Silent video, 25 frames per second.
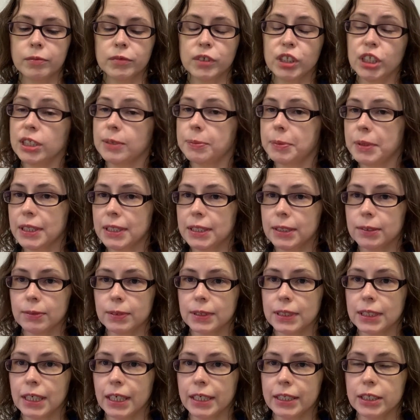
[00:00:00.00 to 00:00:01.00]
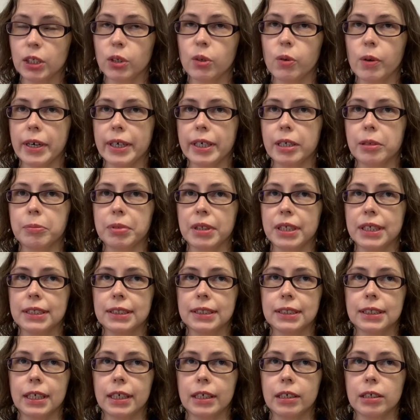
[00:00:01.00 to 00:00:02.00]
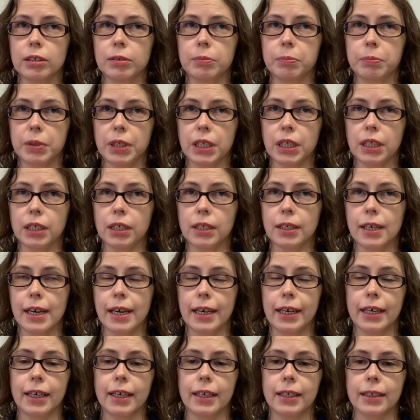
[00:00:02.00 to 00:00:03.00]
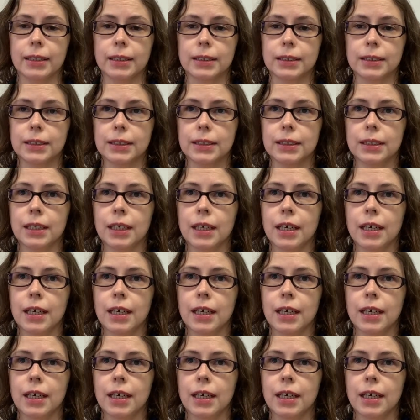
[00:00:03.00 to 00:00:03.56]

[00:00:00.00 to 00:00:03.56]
just because it was a nice quiet place that I could be and